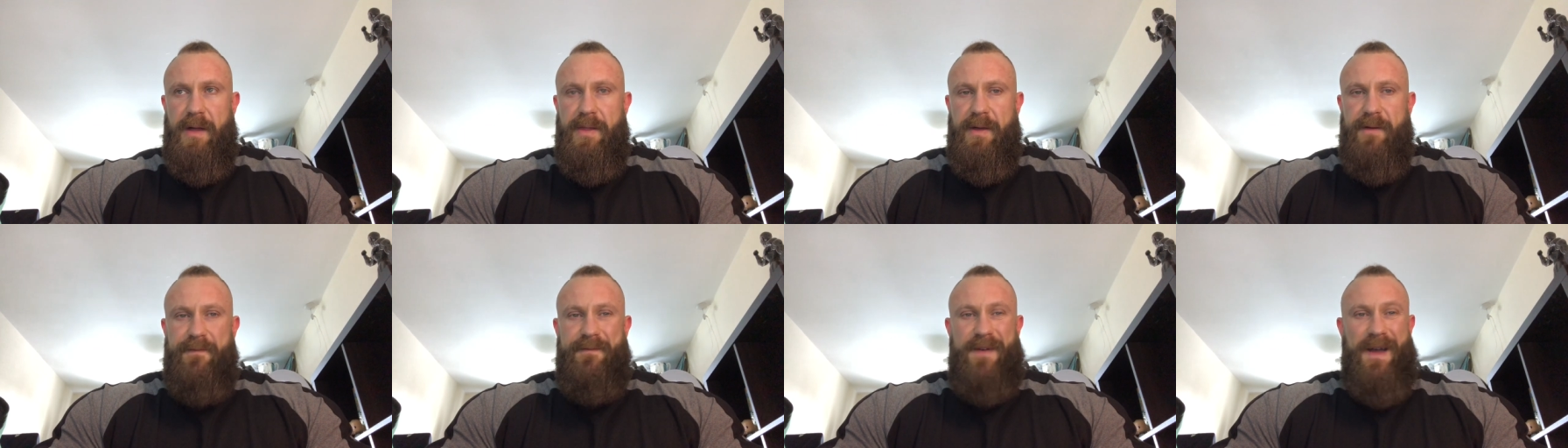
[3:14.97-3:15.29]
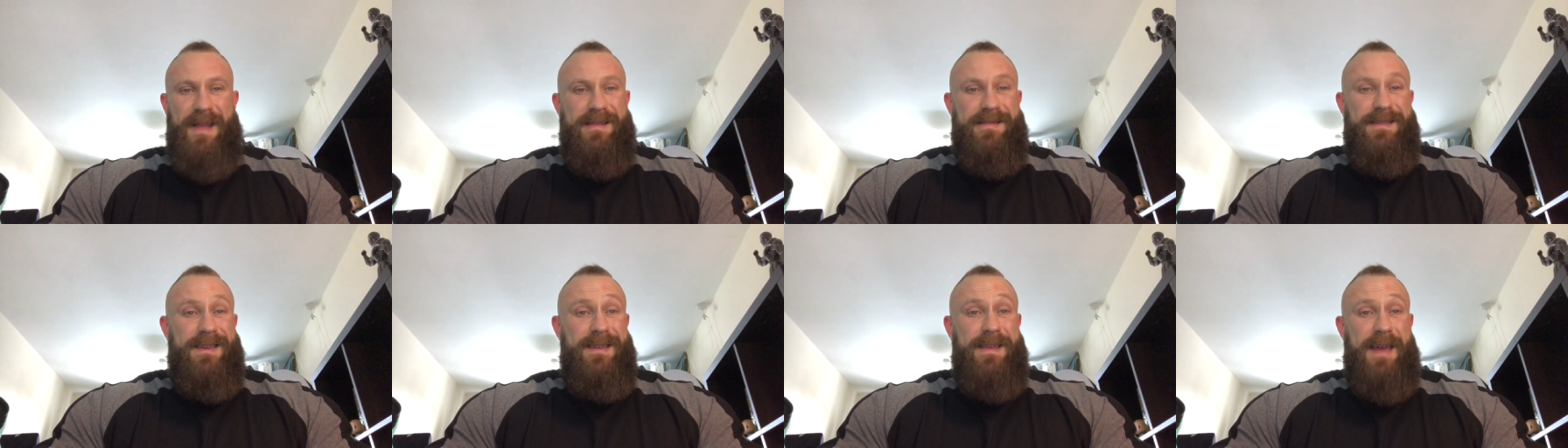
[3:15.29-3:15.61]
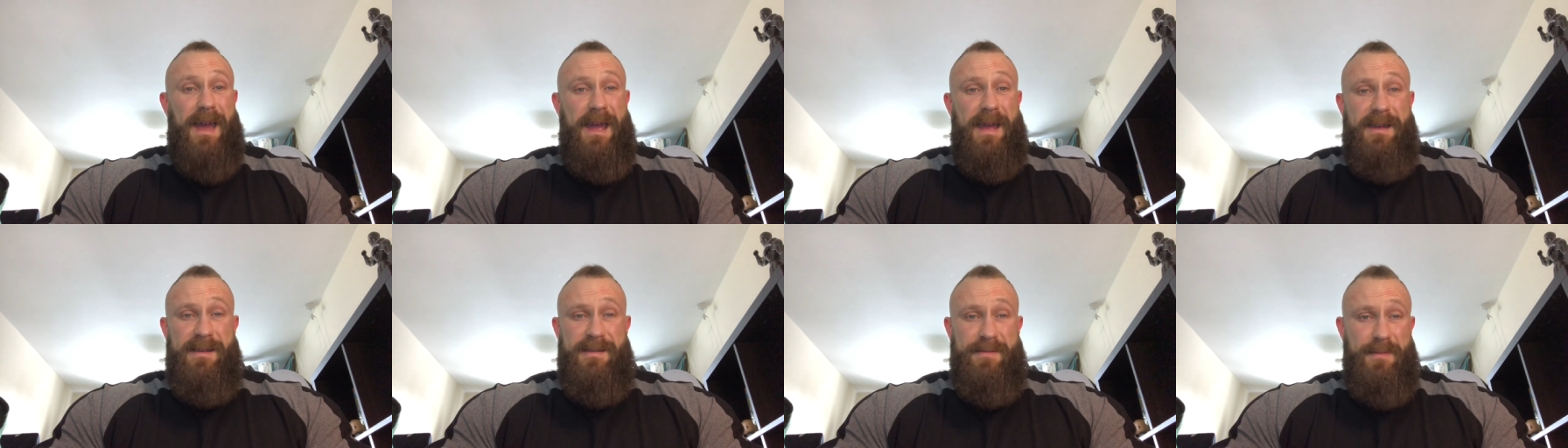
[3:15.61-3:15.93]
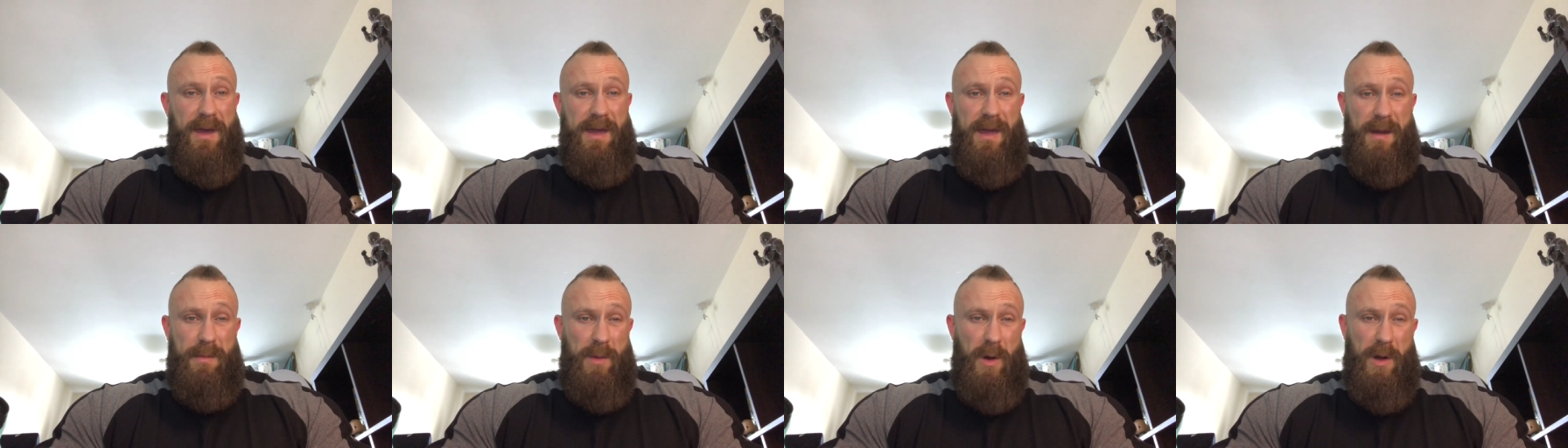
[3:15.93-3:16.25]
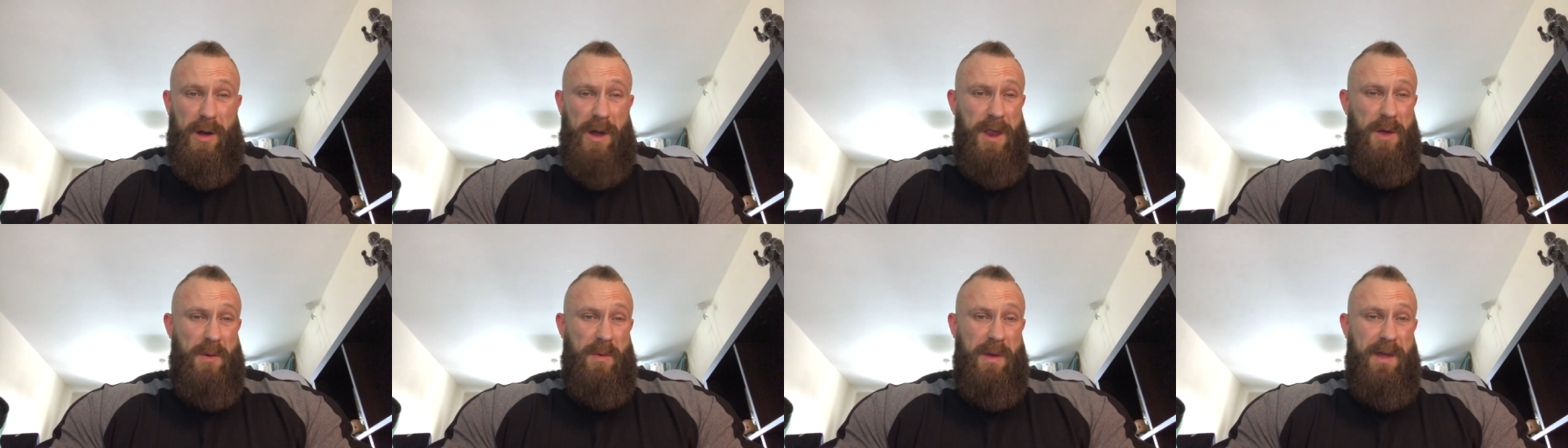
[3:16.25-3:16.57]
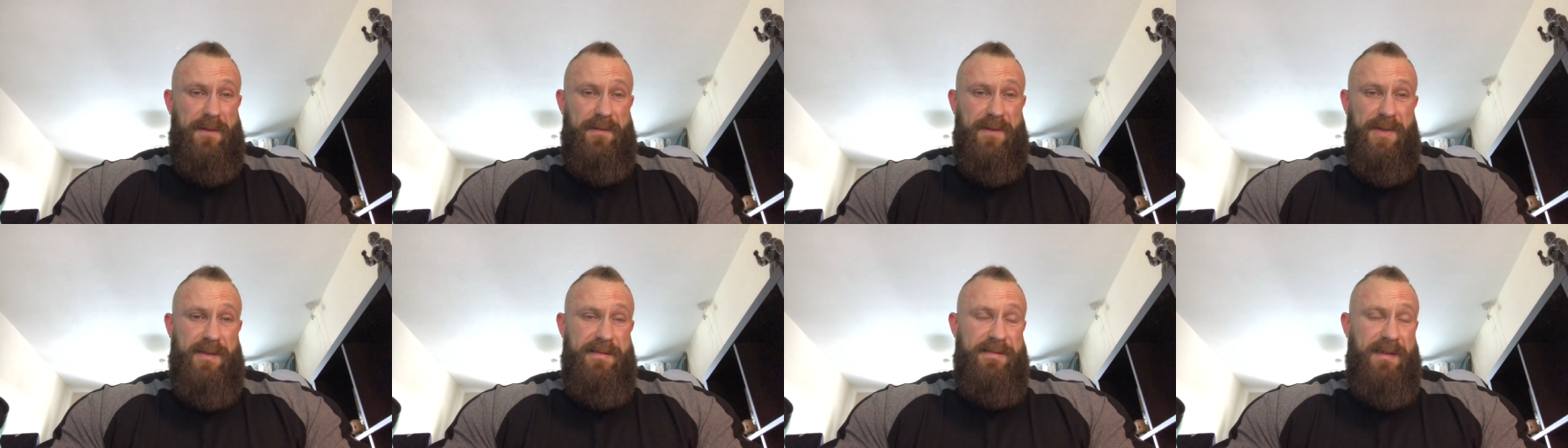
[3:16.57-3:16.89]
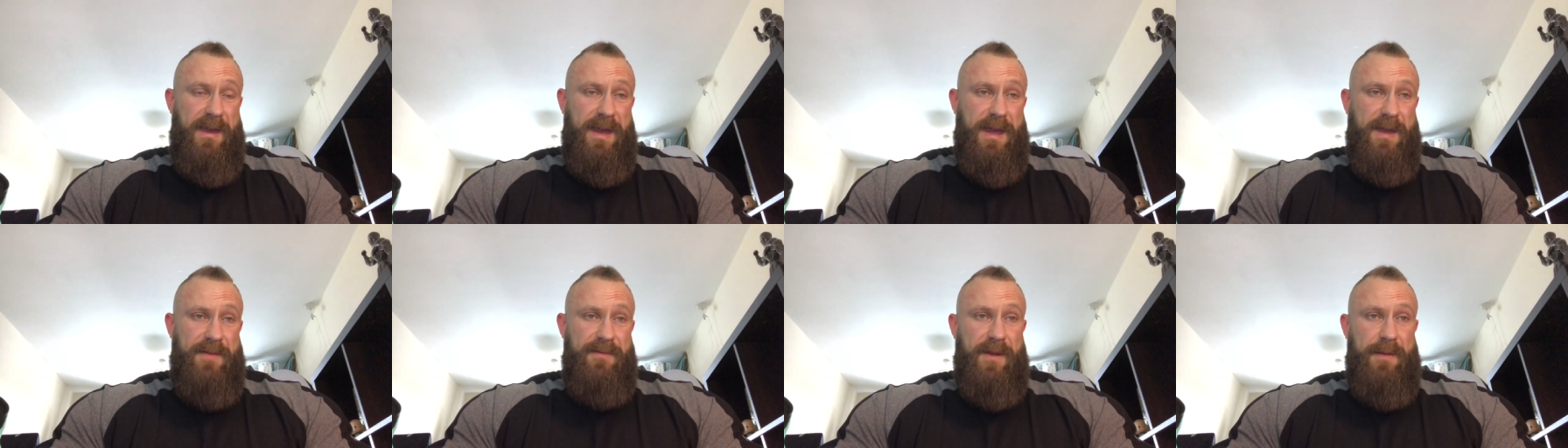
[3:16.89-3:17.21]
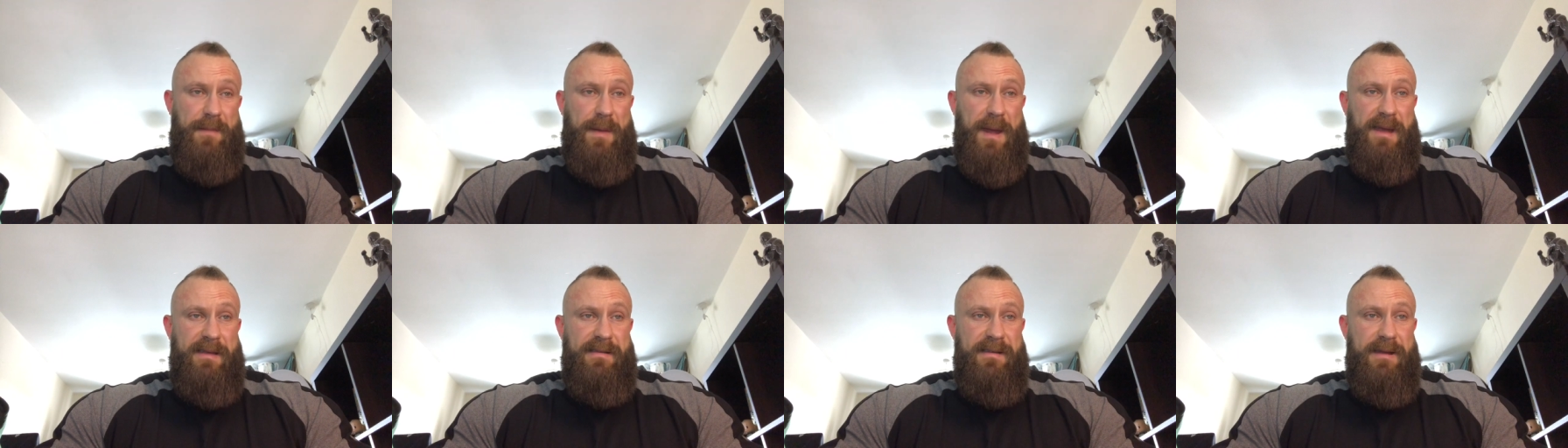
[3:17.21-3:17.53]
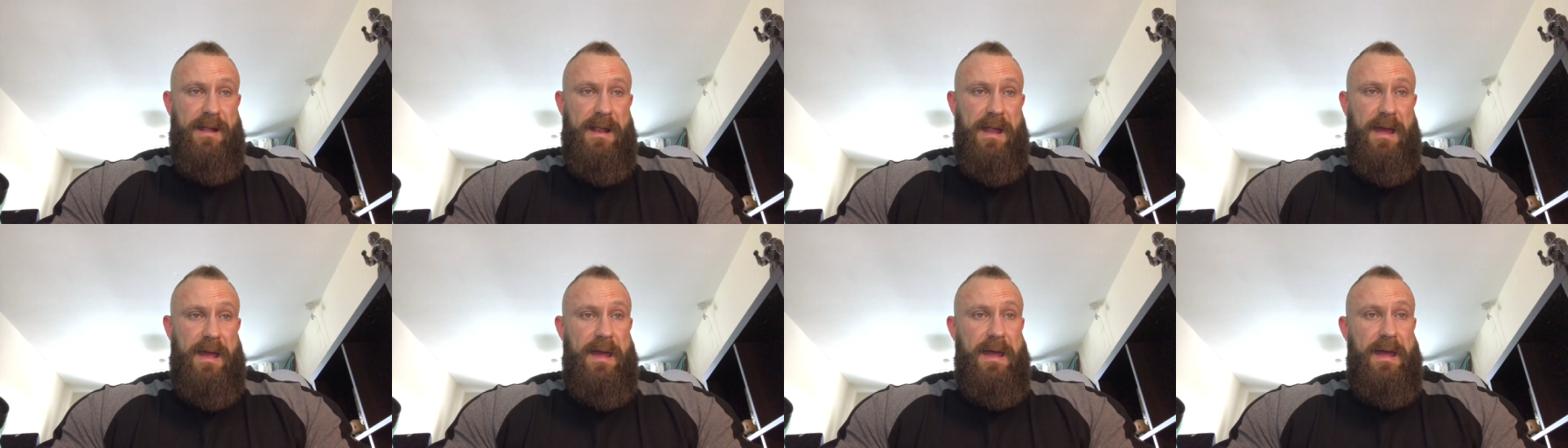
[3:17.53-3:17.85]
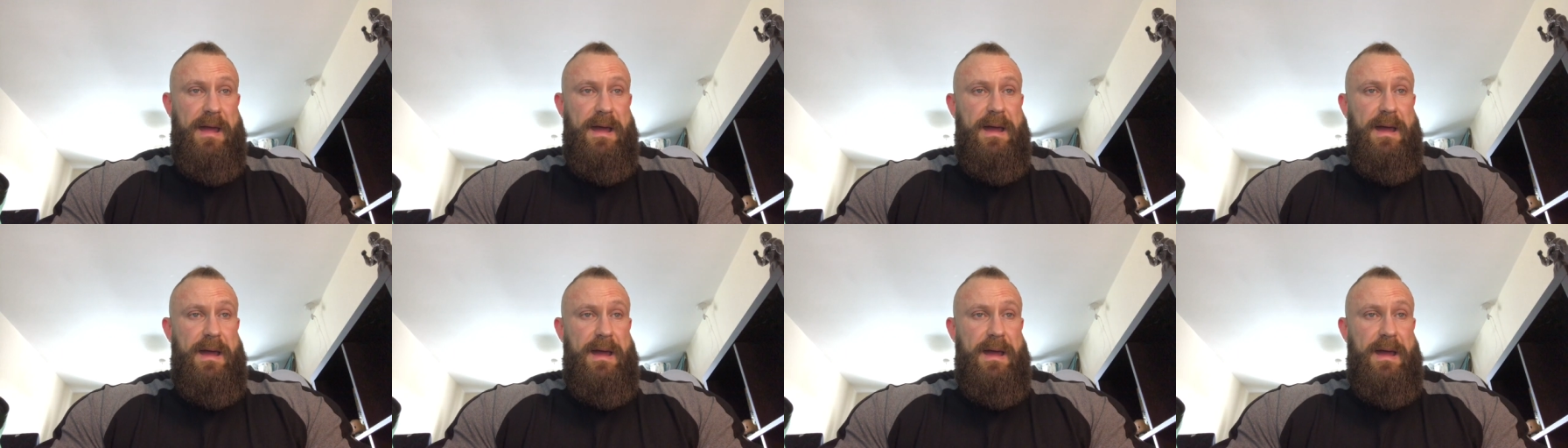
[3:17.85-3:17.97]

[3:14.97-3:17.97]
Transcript: the fancy takes me i'm not going to eat for the sake of it basically